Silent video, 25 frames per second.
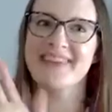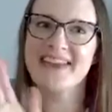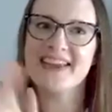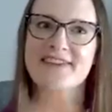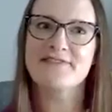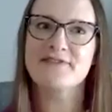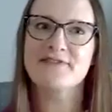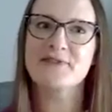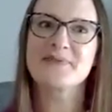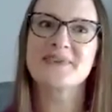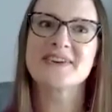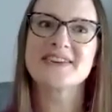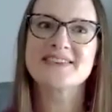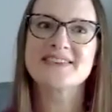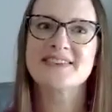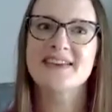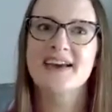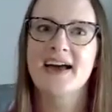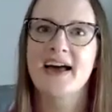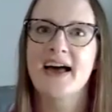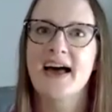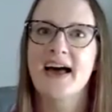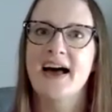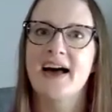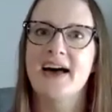Hi, everyone.
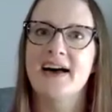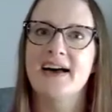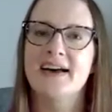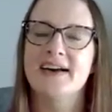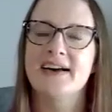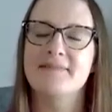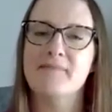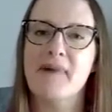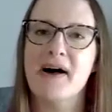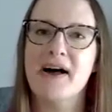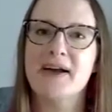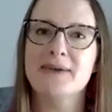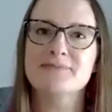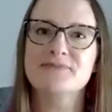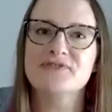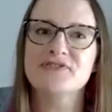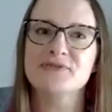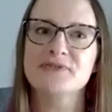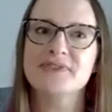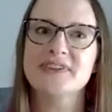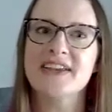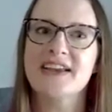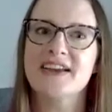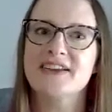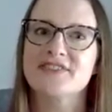I'm
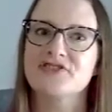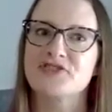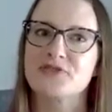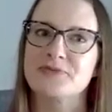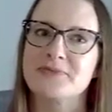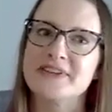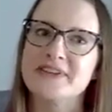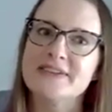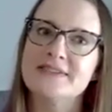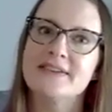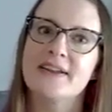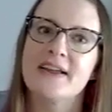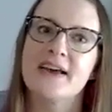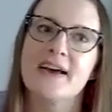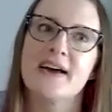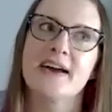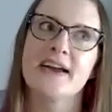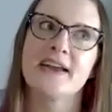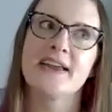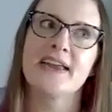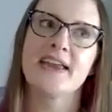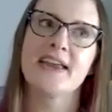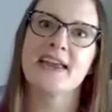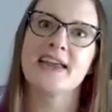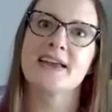Julie Eshleman.
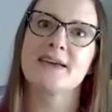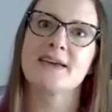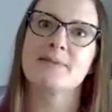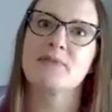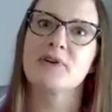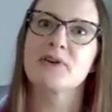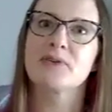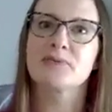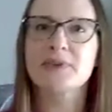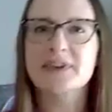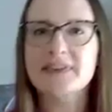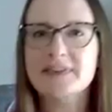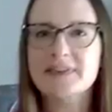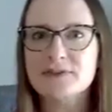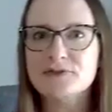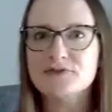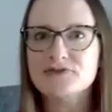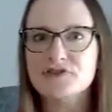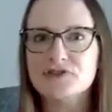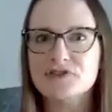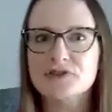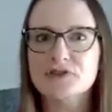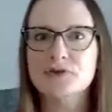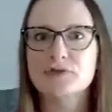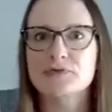I am a
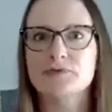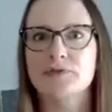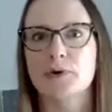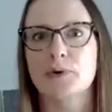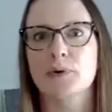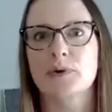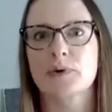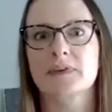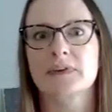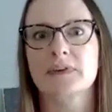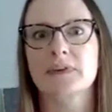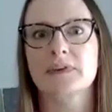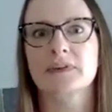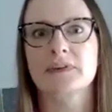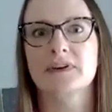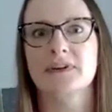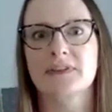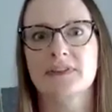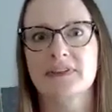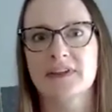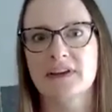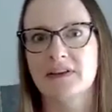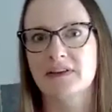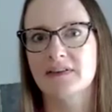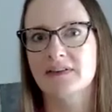researcher who focuses
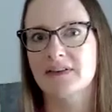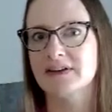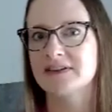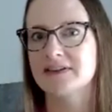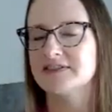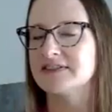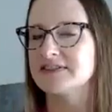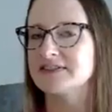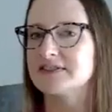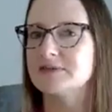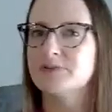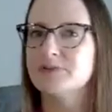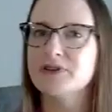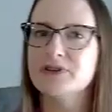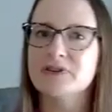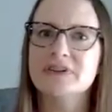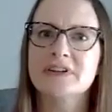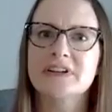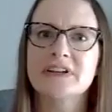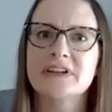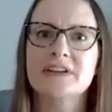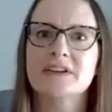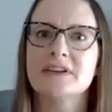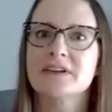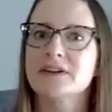on things like
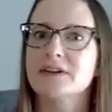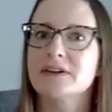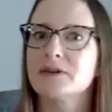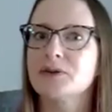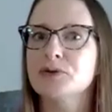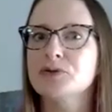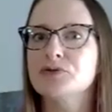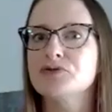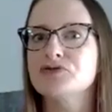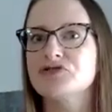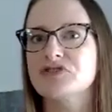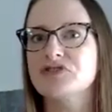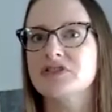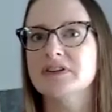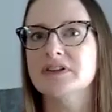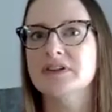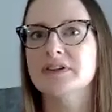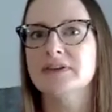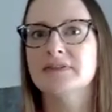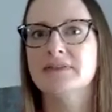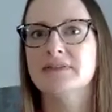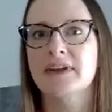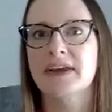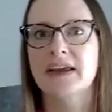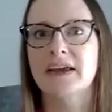disability,
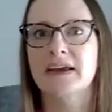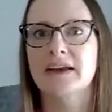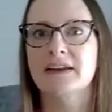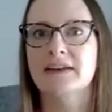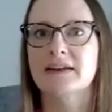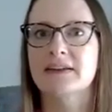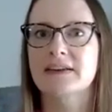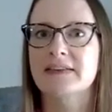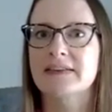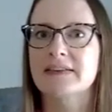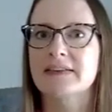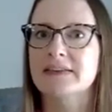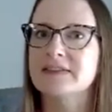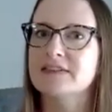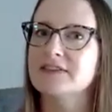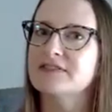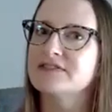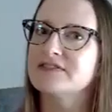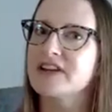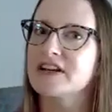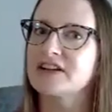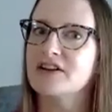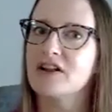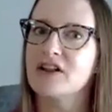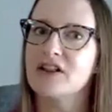inclusion, and
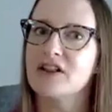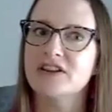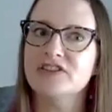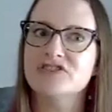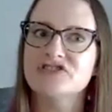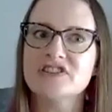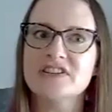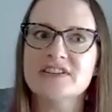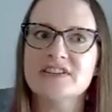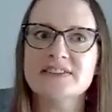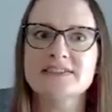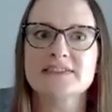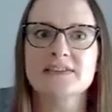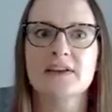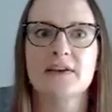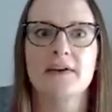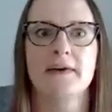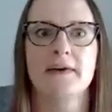assistive technologies.